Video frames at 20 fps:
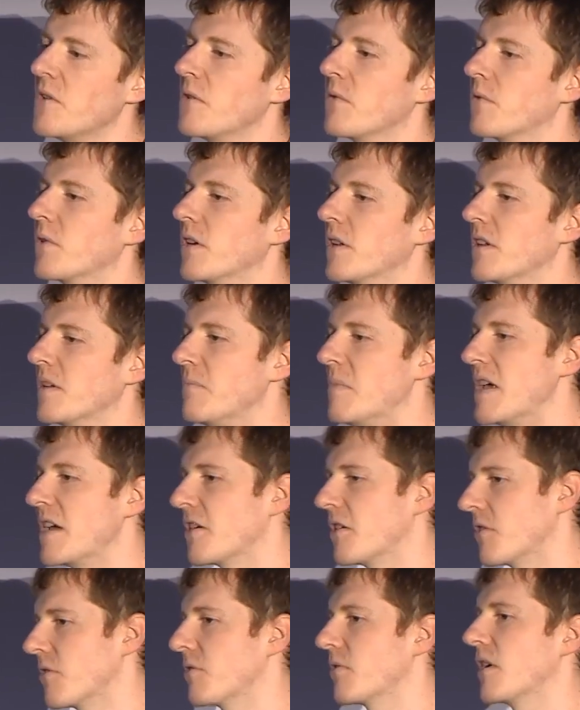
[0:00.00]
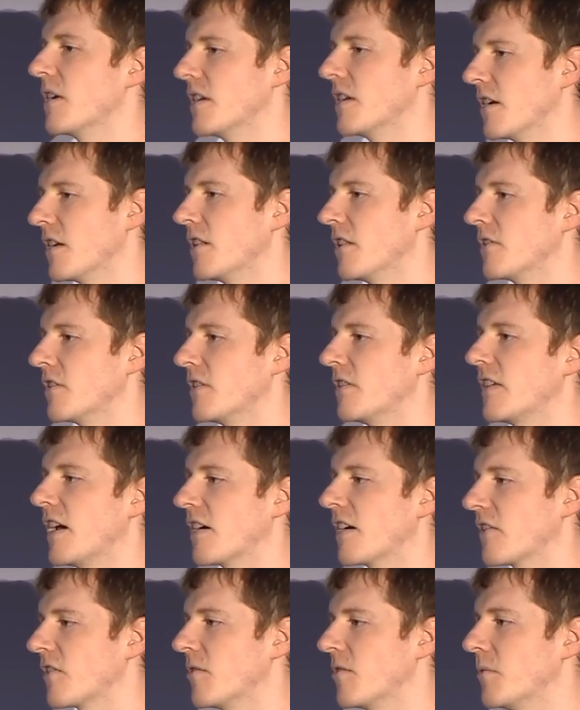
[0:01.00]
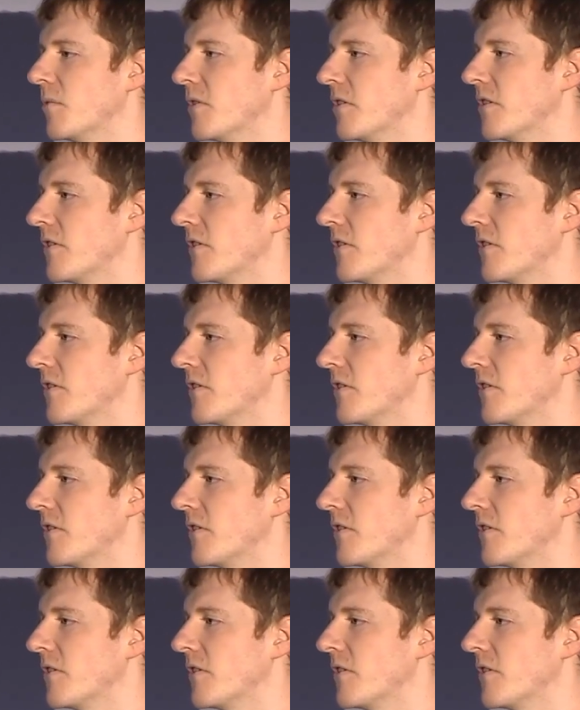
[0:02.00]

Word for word: really make our threat intelligence actionable.